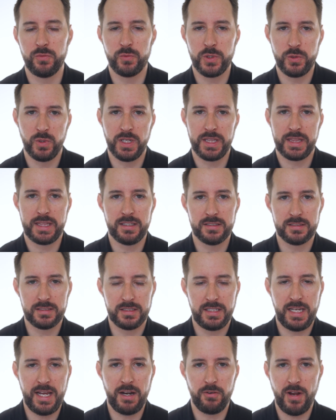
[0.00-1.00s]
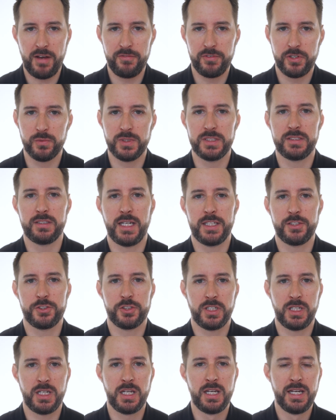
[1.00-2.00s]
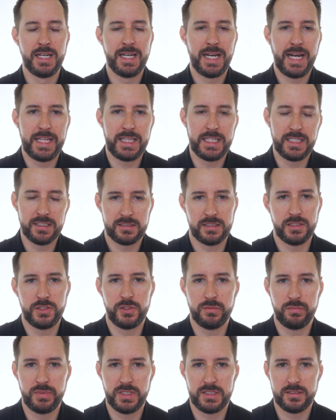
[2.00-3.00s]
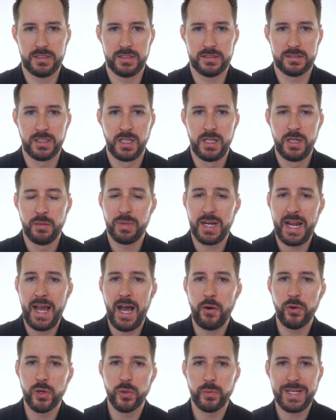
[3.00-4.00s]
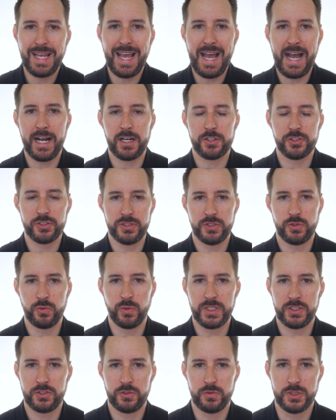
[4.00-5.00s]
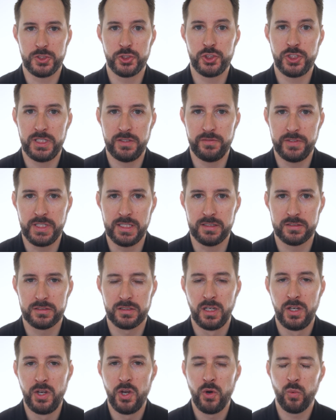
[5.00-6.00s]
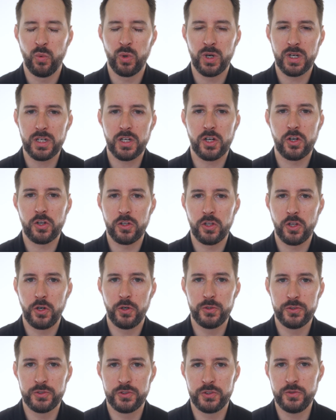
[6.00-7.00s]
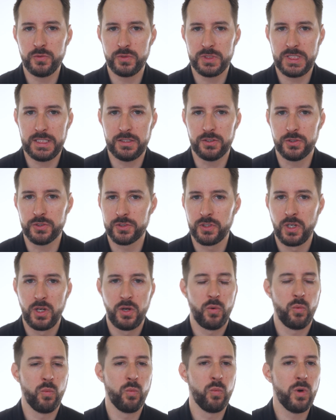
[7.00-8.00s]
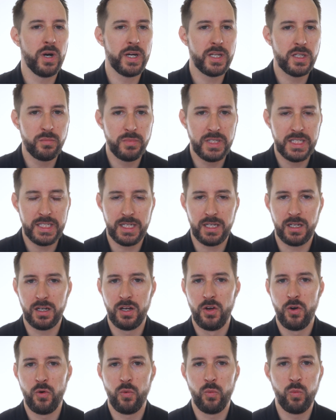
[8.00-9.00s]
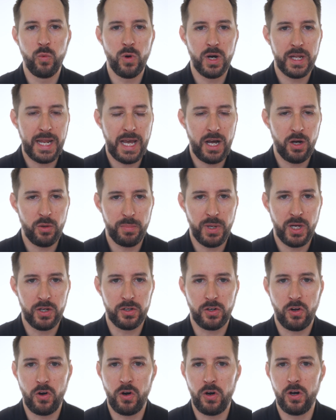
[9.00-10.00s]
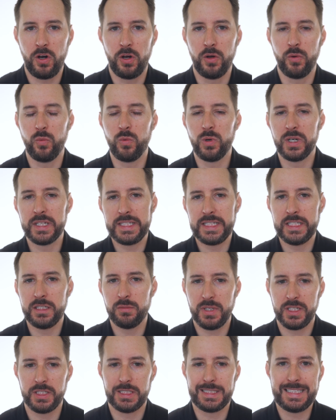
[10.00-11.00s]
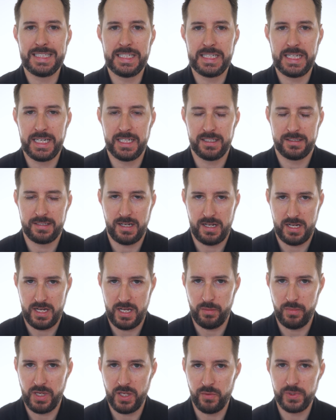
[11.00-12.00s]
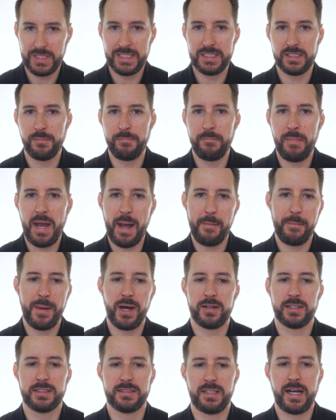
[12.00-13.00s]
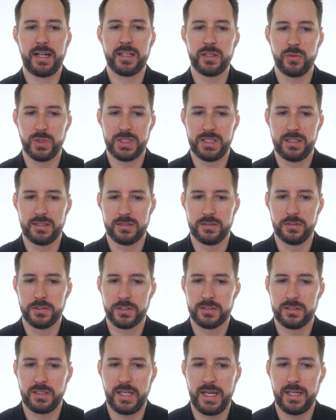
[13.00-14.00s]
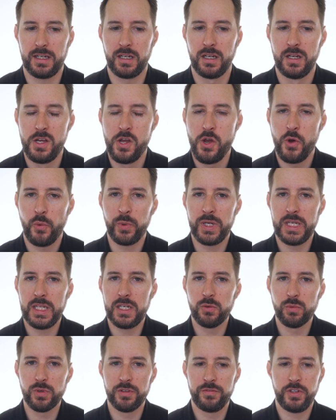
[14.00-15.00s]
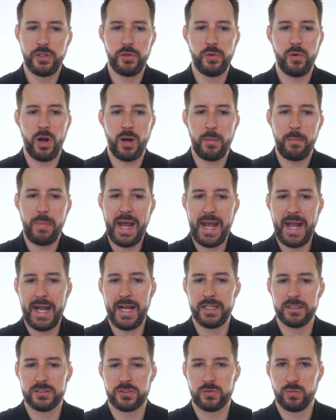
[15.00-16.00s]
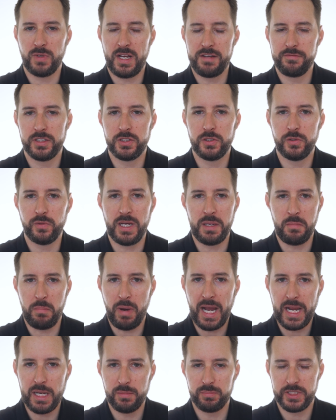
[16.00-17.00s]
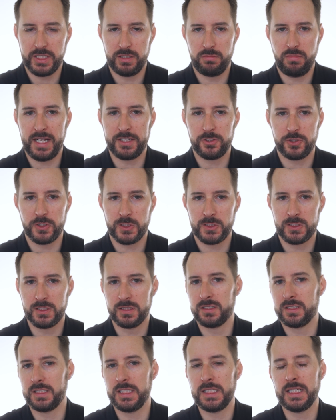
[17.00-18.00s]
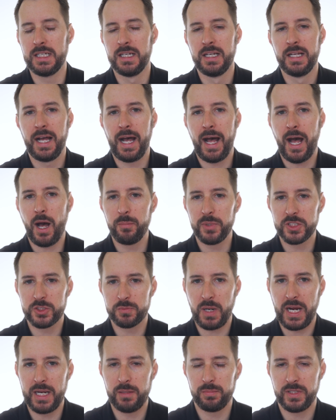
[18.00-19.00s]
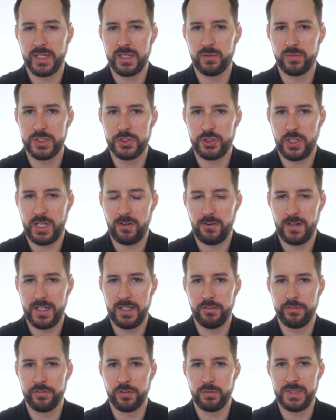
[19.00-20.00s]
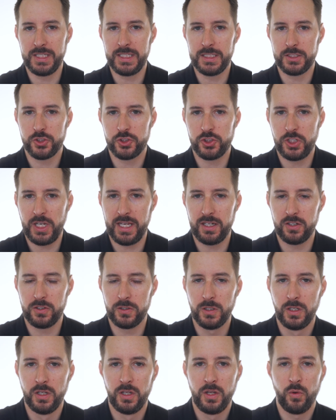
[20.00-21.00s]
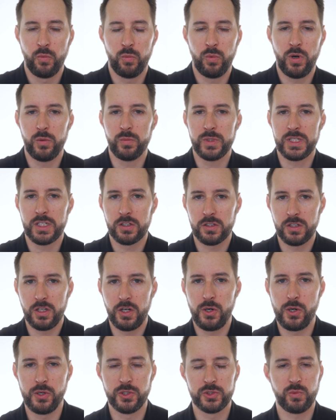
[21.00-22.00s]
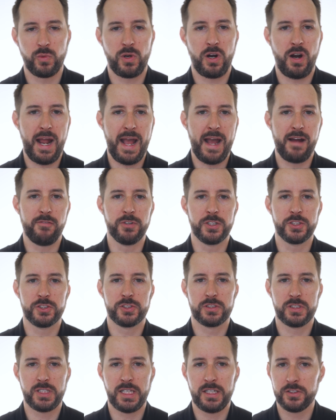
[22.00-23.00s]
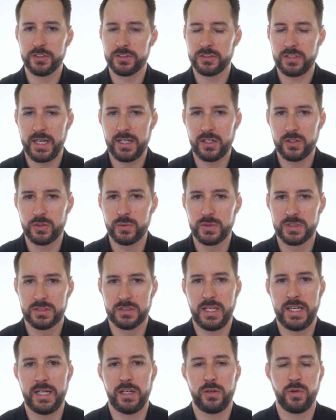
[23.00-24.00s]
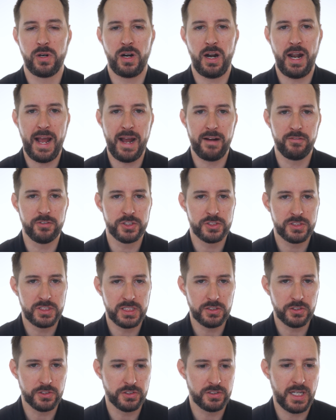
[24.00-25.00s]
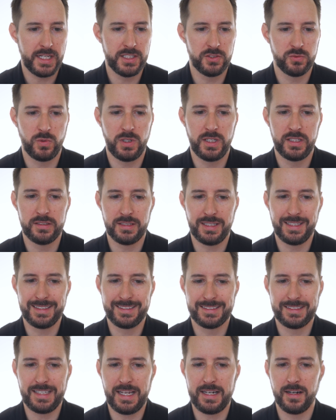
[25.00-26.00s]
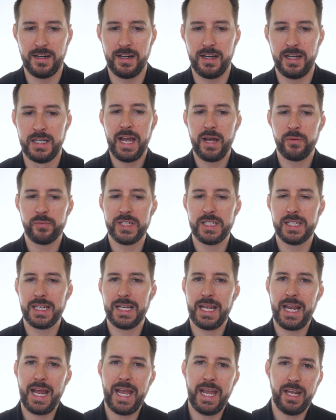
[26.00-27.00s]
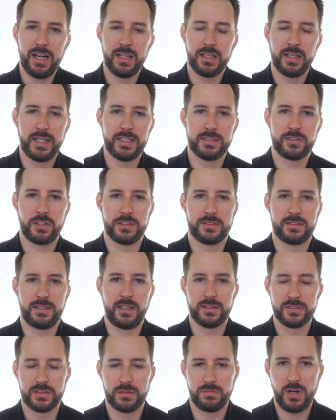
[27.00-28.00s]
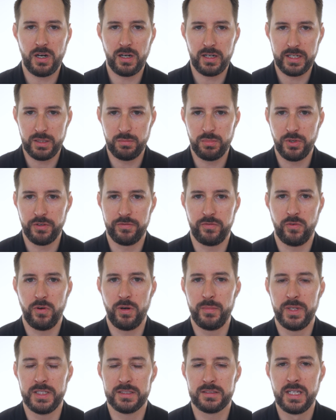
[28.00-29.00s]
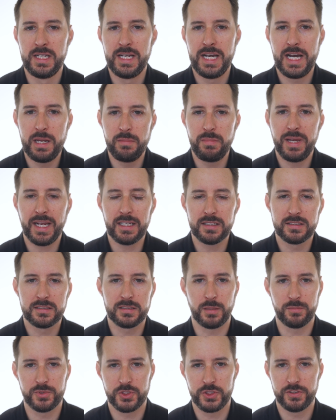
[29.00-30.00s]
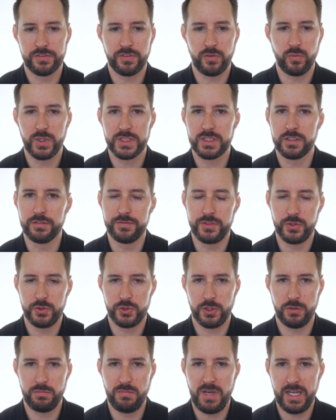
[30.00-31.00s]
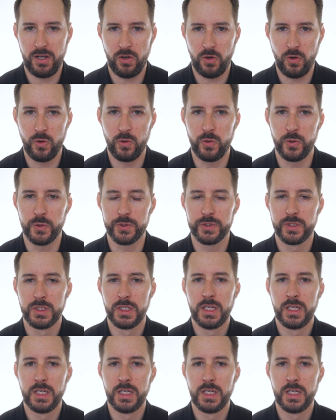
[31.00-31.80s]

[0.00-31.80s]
We want this in net revenue retention and this in new business. But how are we actually going to achieve this? We're going to close new deals one meeting, one outbound call, one inbound lead at a time. And we need to map out exactly what this looks like. We need to review our past revenue and pipeline metrics to see how much pipeline we generated from each channel, what we closed, what our average sales cycle was like, what our average deal size was, etc. And we need to analyze our sales and marketing performance and make assumptions for what the future may hold.